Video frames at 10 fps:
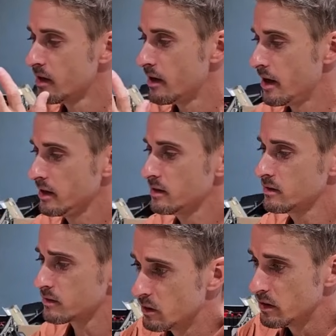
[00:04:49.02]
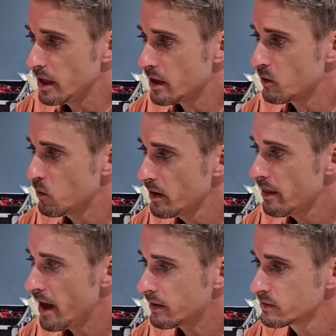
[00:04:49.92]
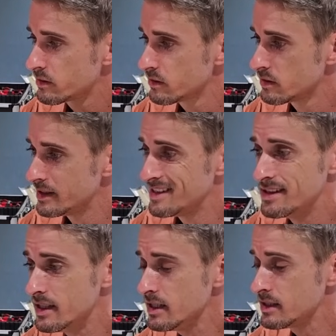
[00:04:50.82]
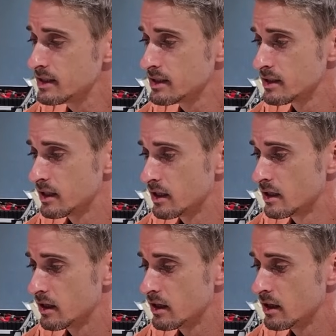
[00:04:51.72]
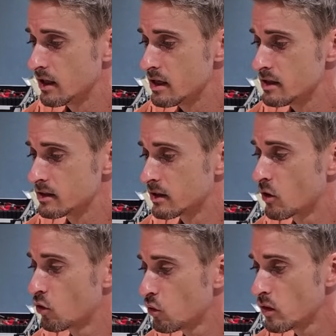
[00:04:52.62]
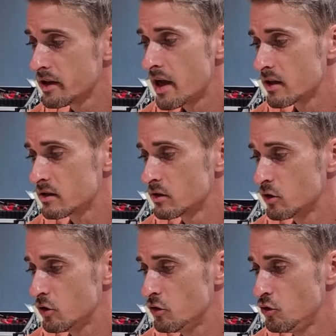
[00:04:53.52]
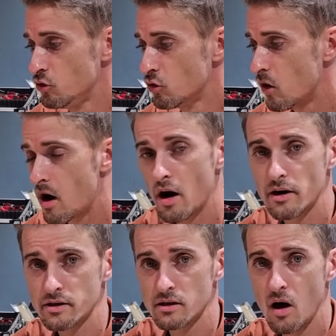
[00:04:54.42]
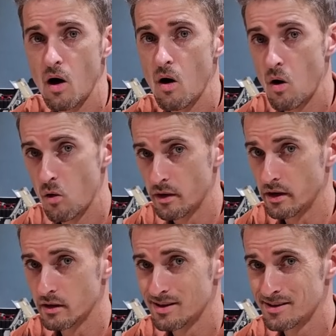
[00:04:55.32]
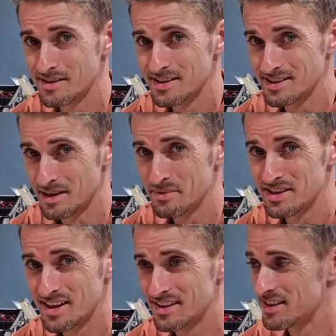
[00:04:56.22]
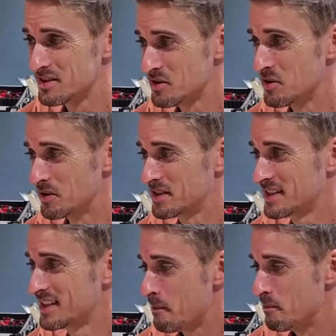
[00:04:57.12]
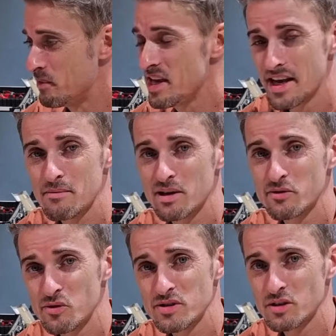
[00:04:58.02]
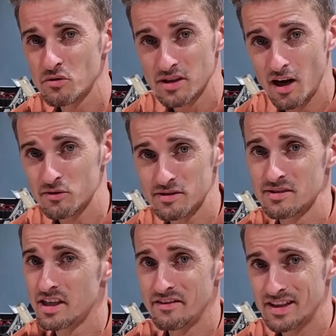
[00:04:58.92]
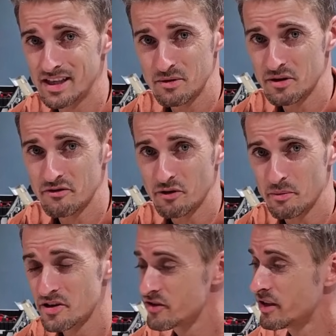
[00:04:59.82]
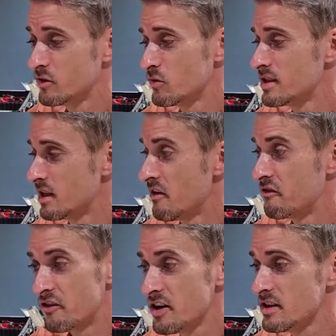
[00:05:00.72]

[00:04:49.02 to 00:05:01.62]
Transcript: And yeah, with that, it's a tool that you are owning. something that it's yours. Being able to use it without giving them your information and with free